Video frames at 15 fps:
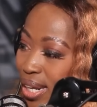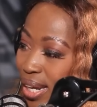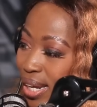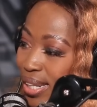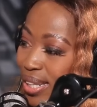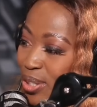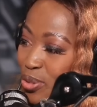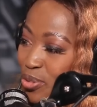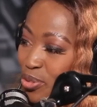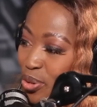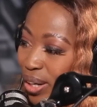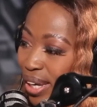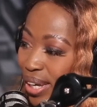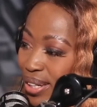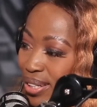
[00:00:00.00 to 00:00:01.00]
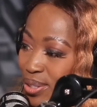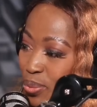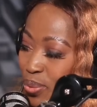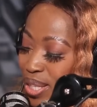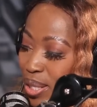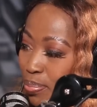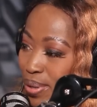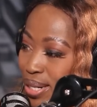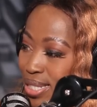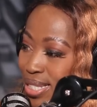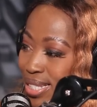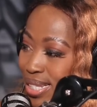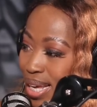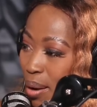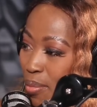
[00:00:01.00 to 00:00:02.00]
and then you forget where the
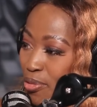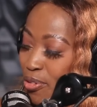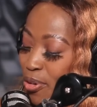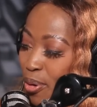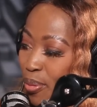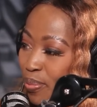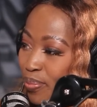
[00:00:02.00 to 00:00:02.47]
blessings come from.